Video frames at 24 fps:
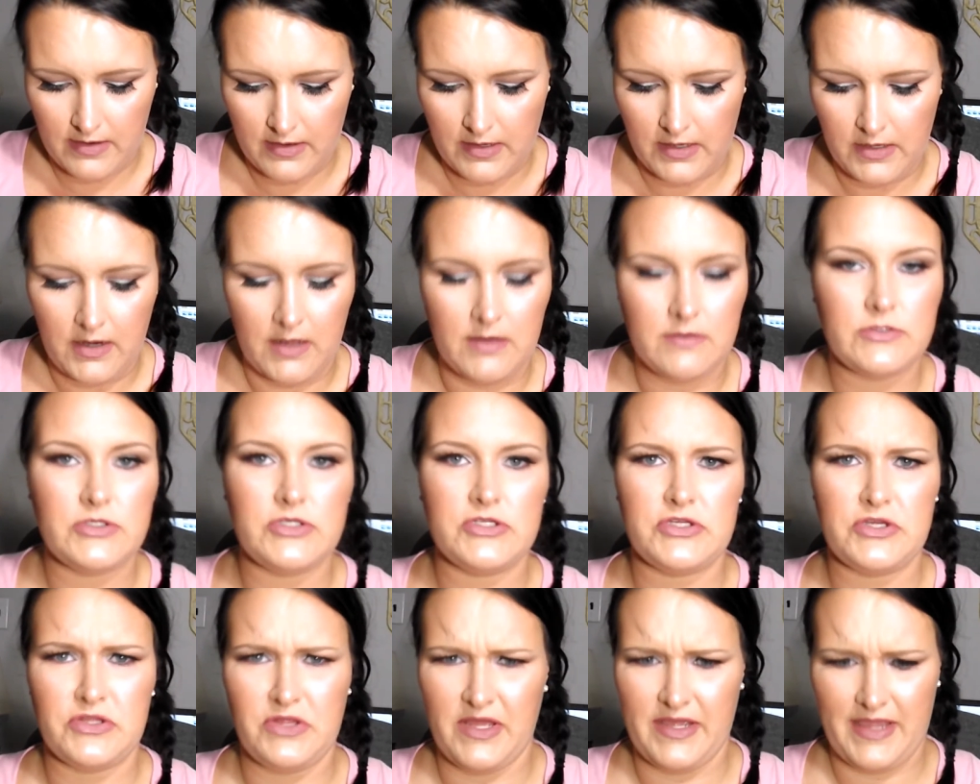You know, I was
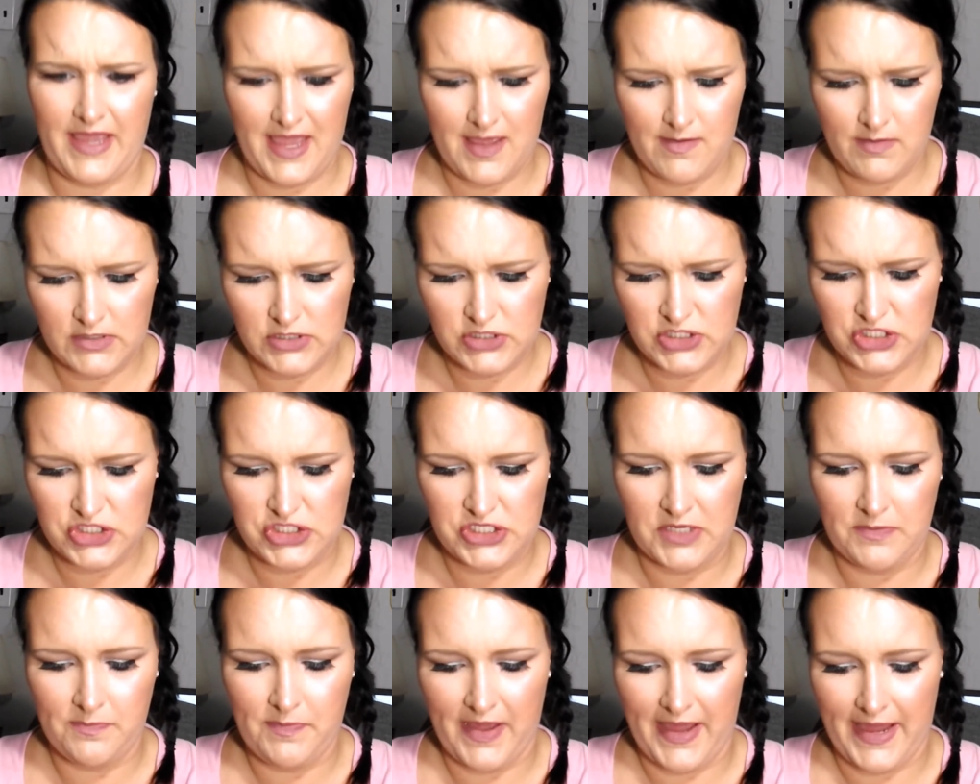just like, how much did
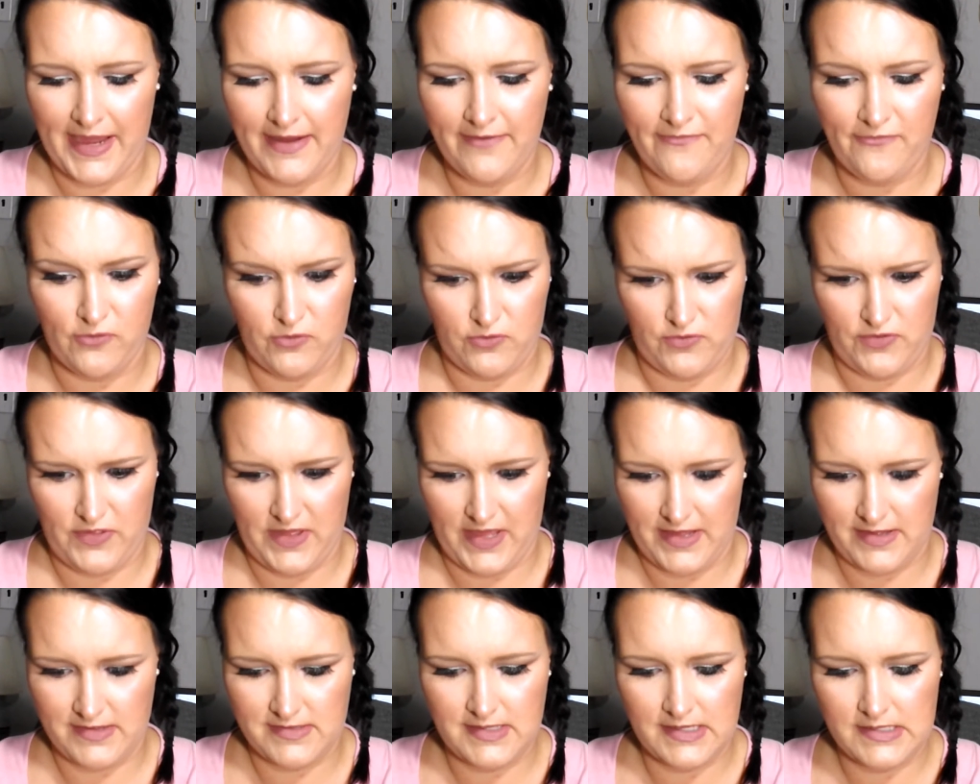she pay for
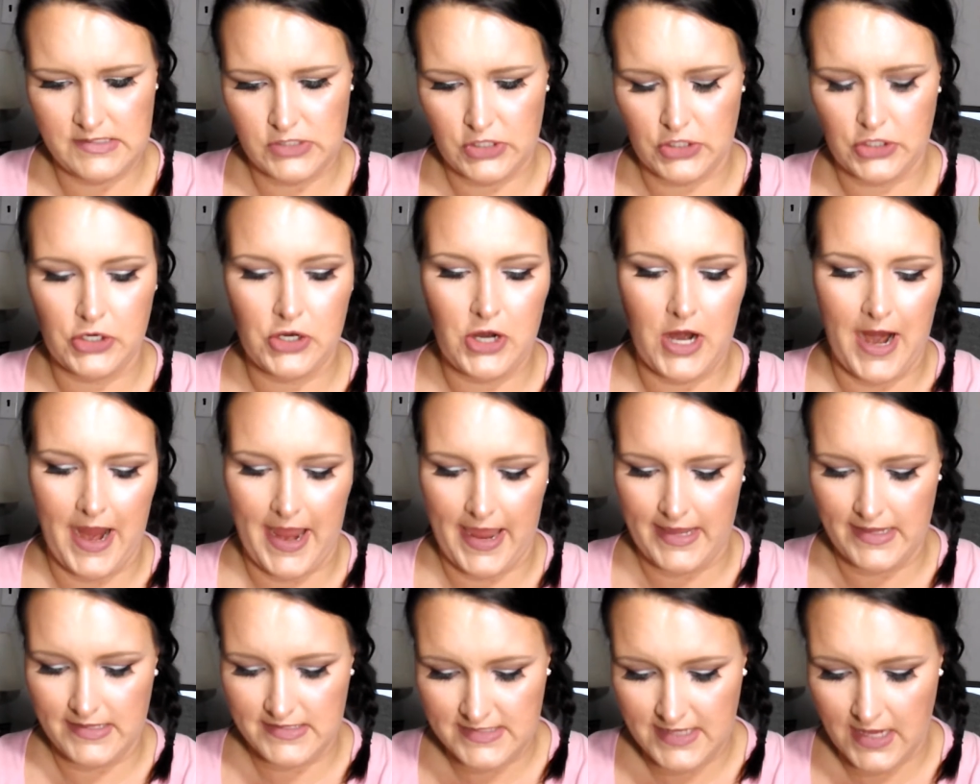these? These are
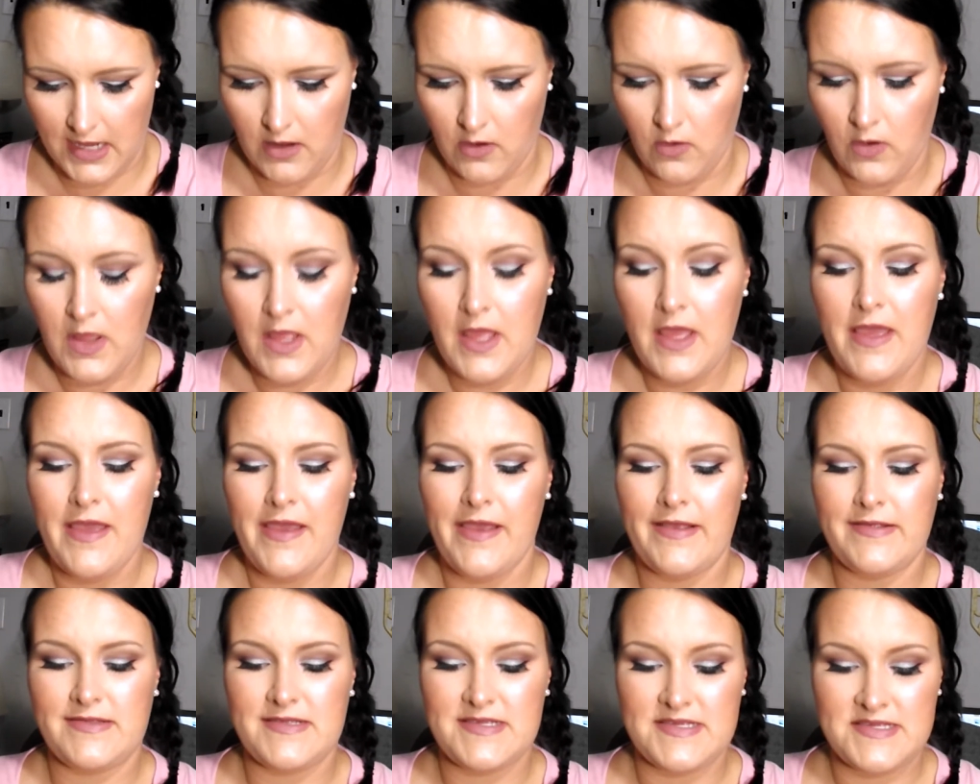great. So,
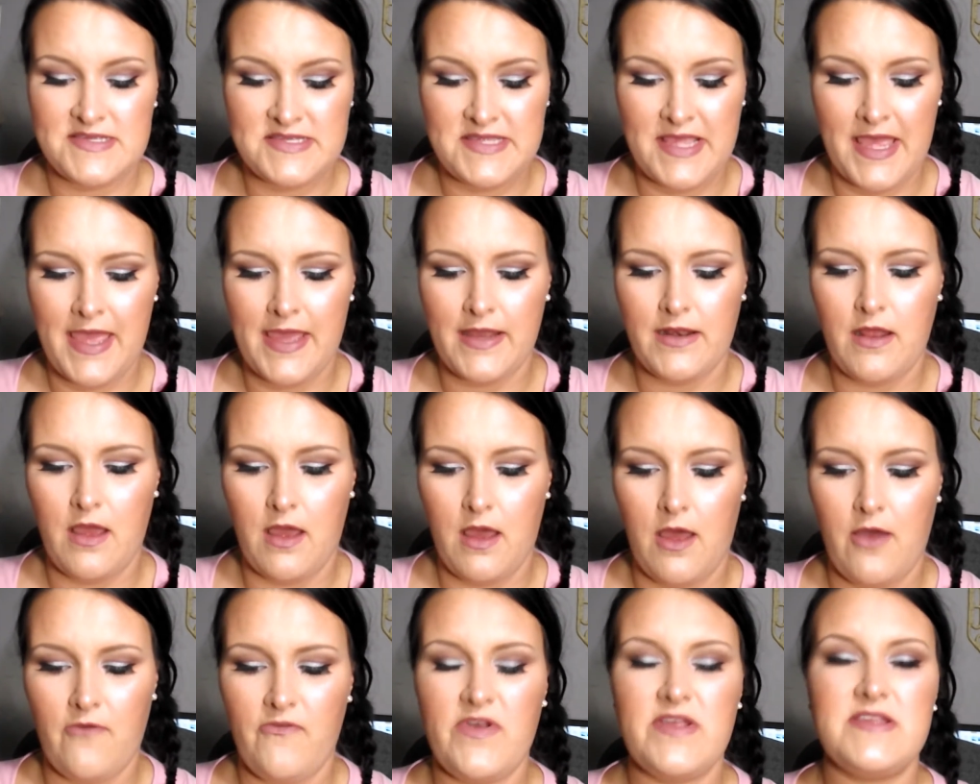it's a set
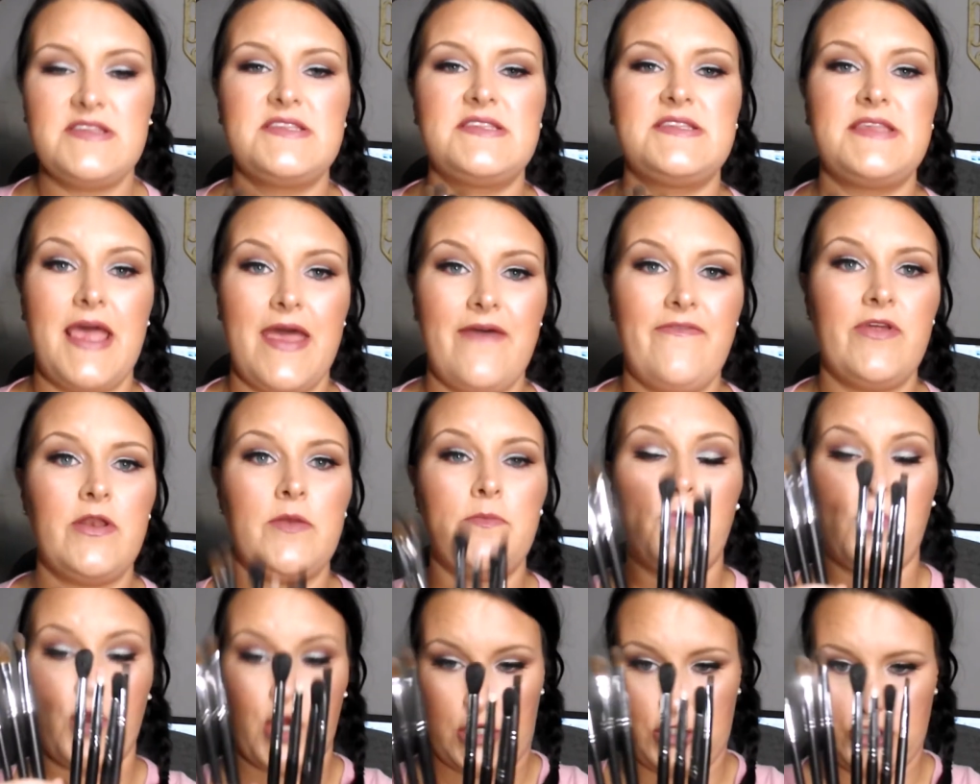of
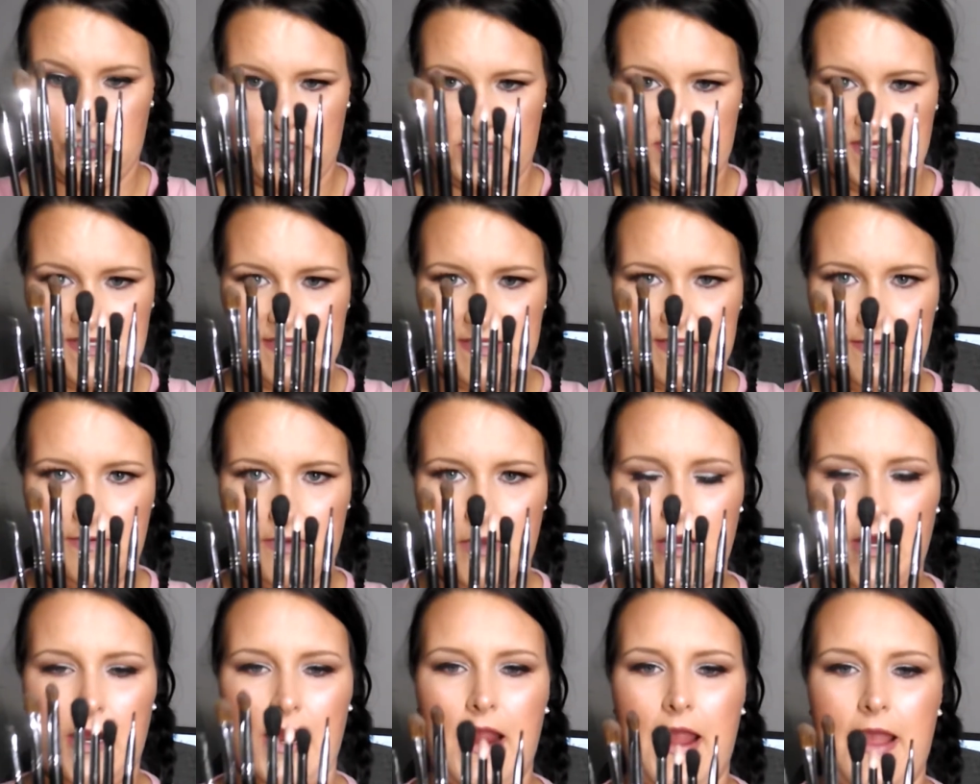7 brushes,
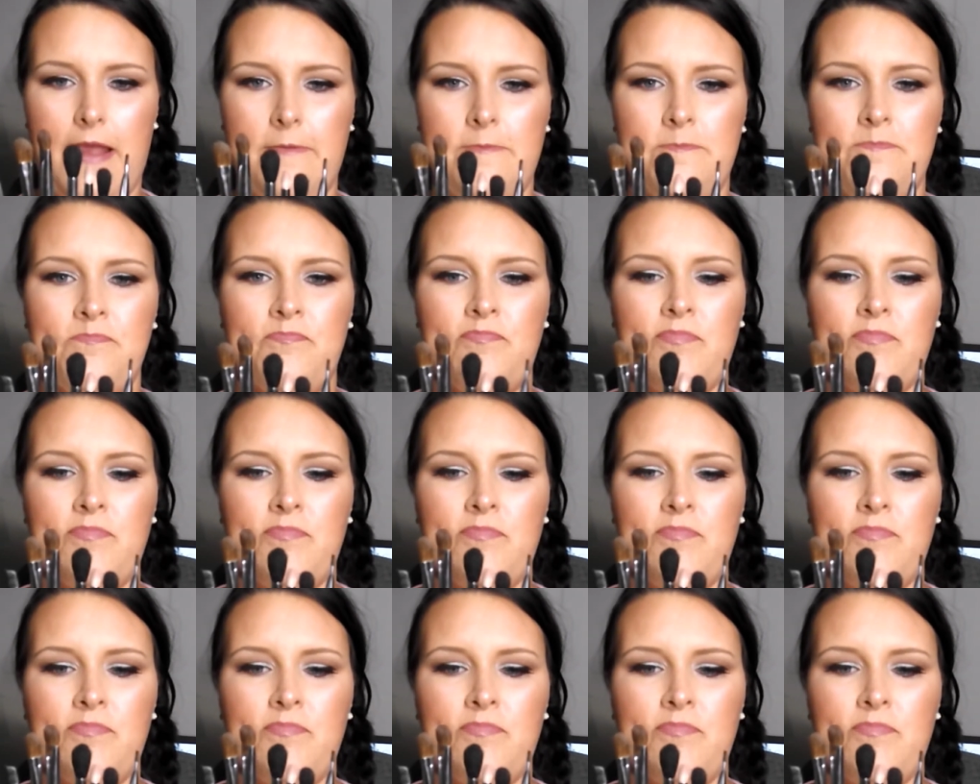alright?